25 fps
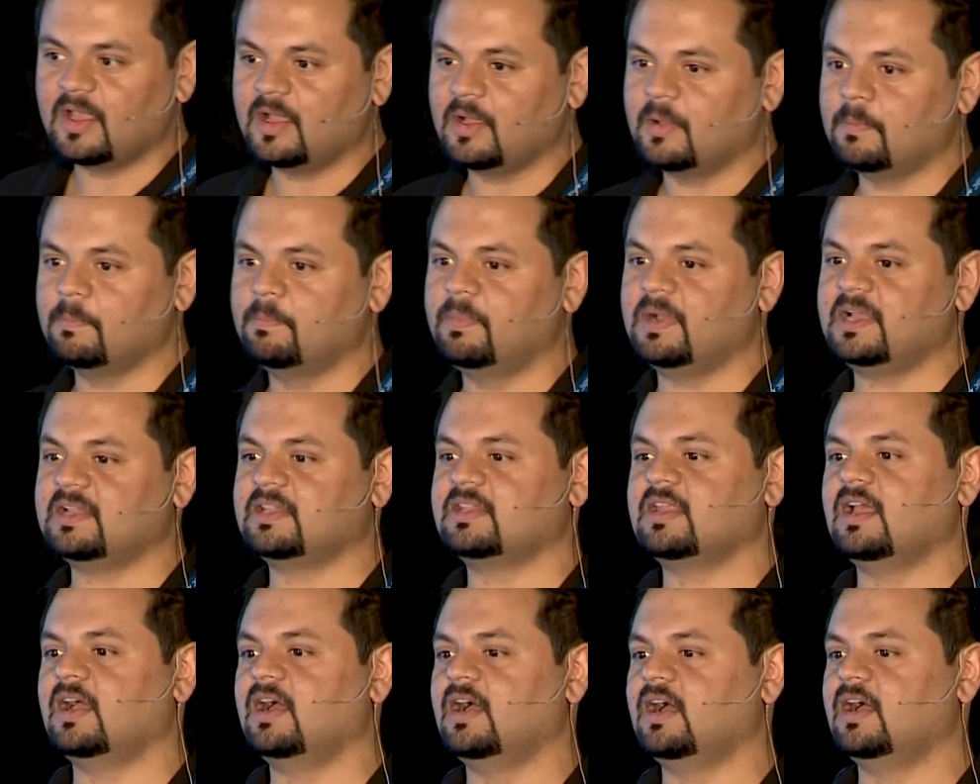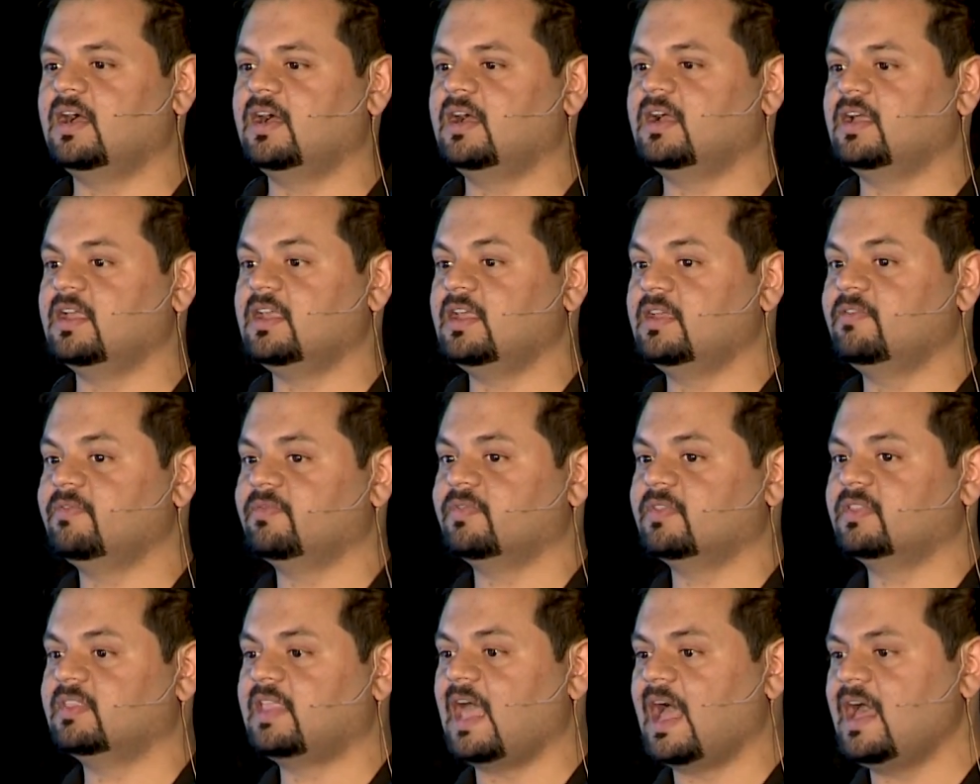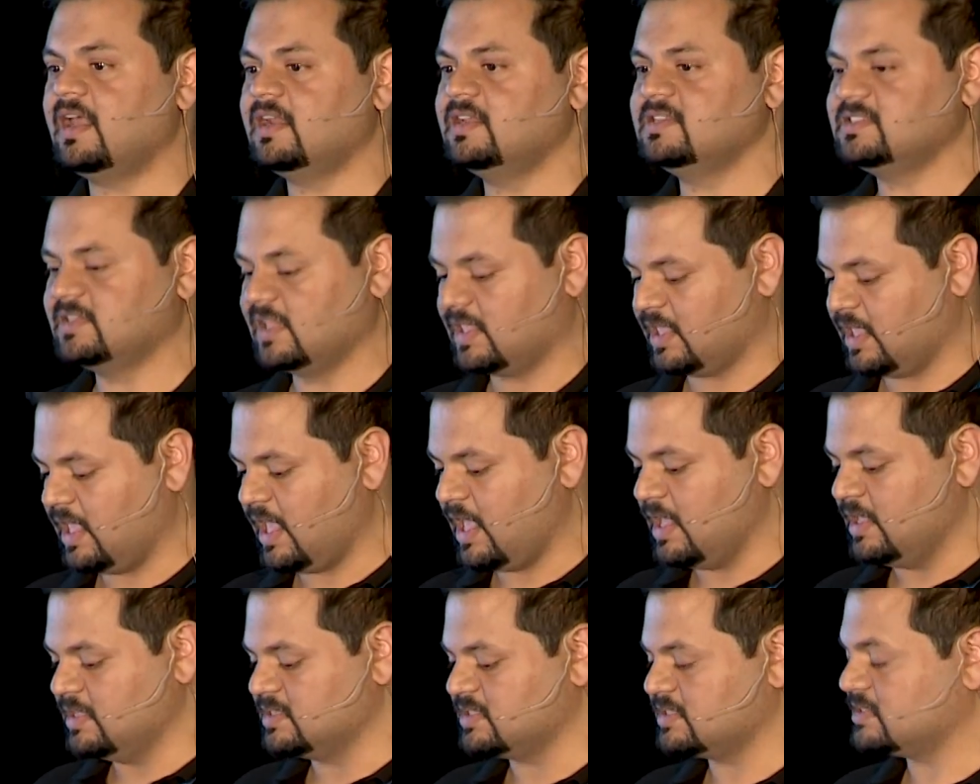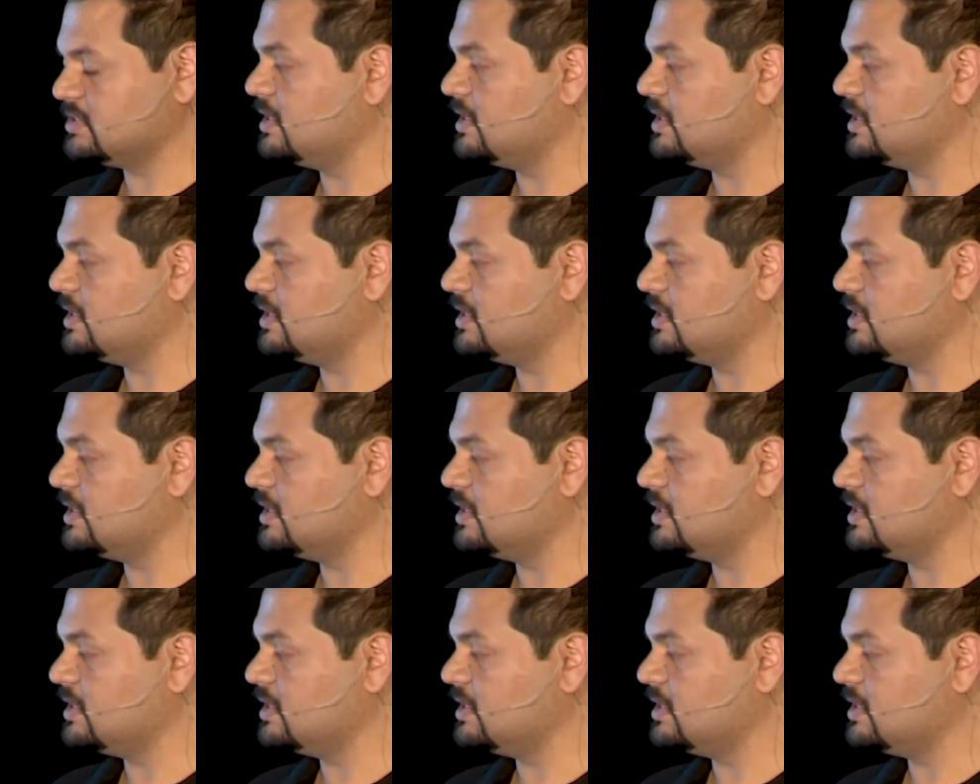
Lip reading: But if that is the case,